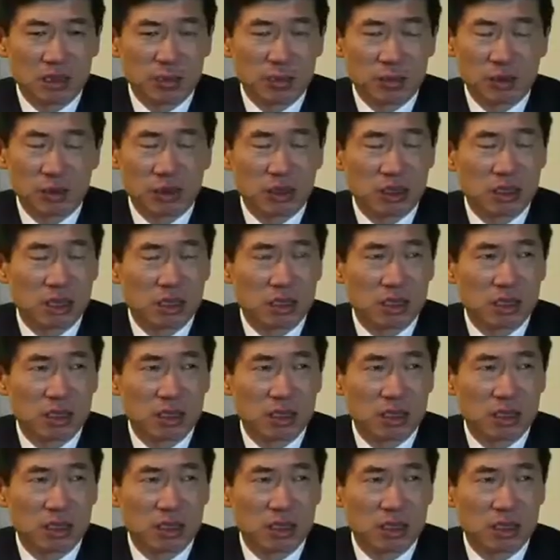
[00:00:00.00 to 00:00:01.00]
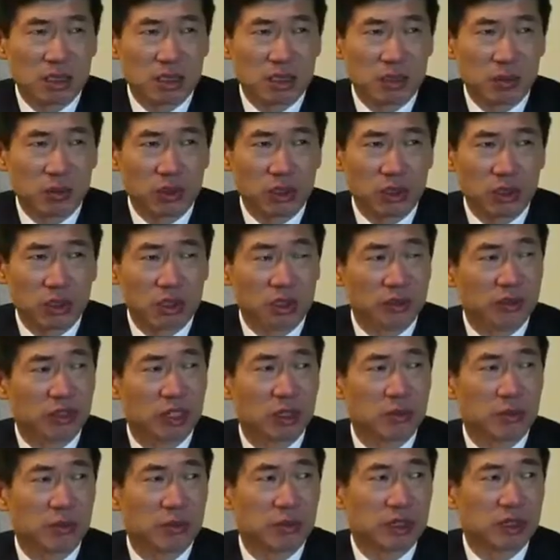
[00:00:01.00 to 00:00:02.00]
both sides said that we need a
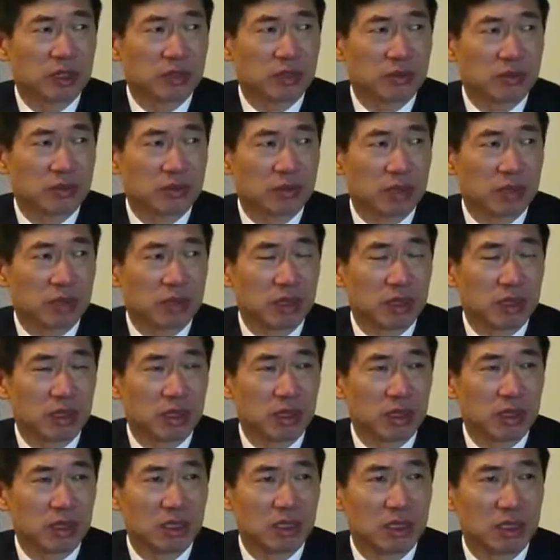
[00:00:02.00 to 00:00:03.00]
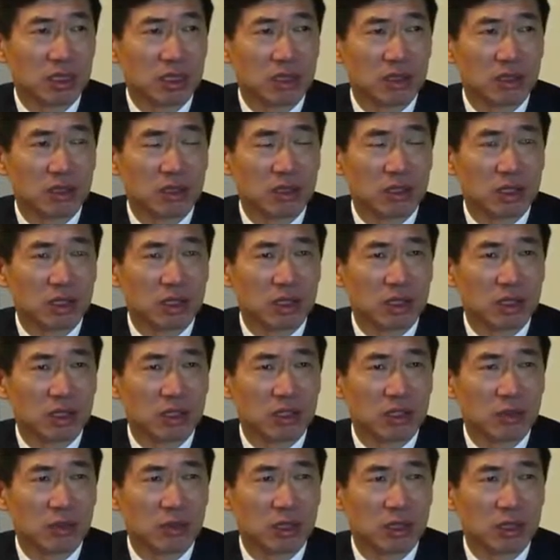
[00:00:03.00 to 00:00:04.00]
development, right? And they know that
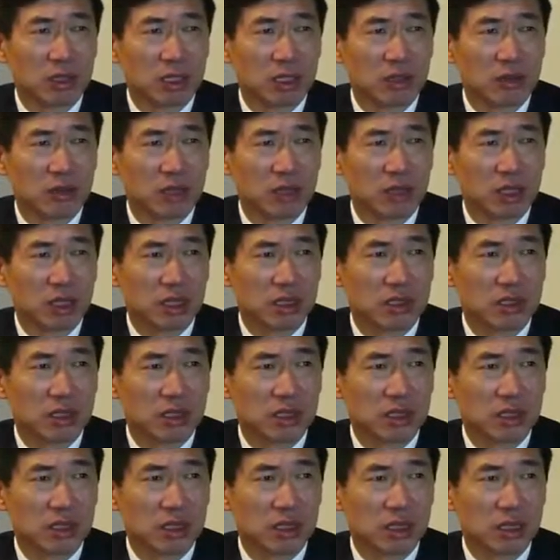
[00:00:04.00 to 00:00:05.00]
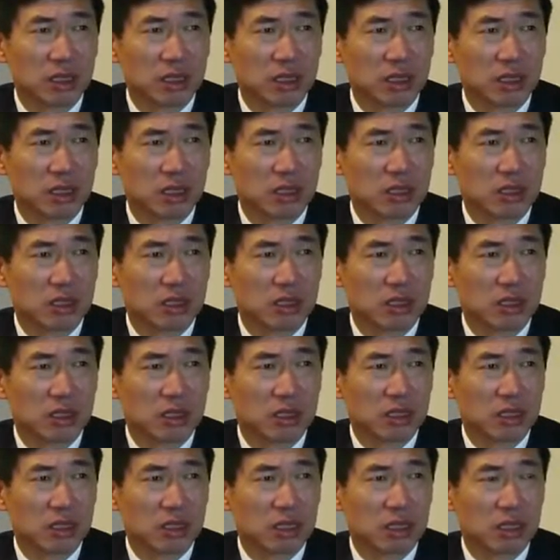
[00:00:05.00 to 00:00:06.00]
humanitarian actions is
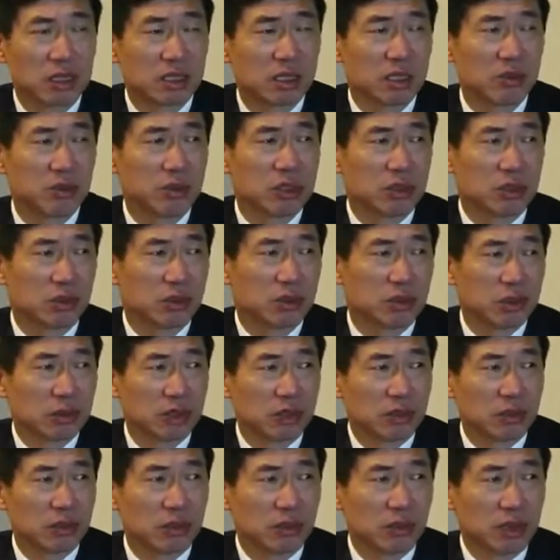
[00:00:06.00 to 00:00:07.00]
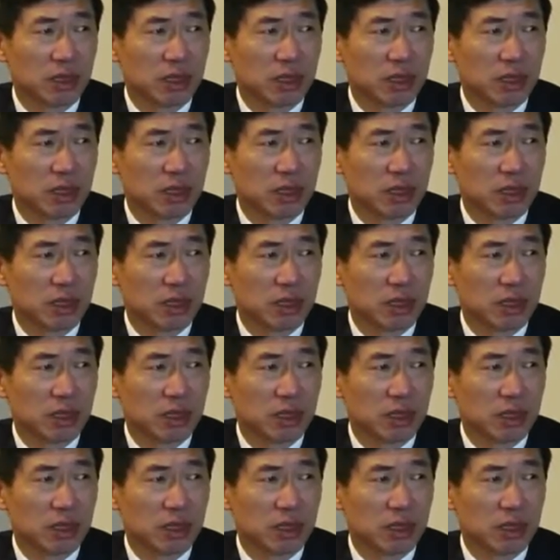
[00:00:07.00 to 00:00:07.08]
not a long-term solution,